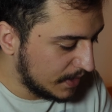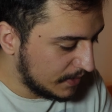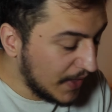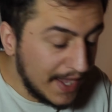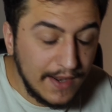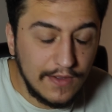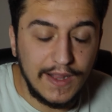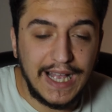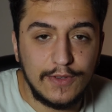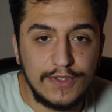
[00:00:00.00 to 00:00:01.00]
that
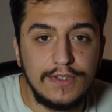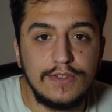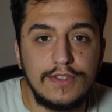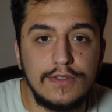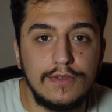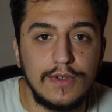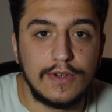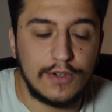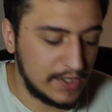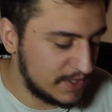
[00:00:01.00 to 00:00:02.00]
allows you to
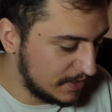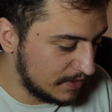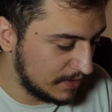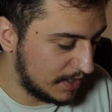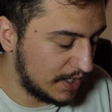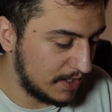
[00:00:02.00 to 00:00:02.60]
still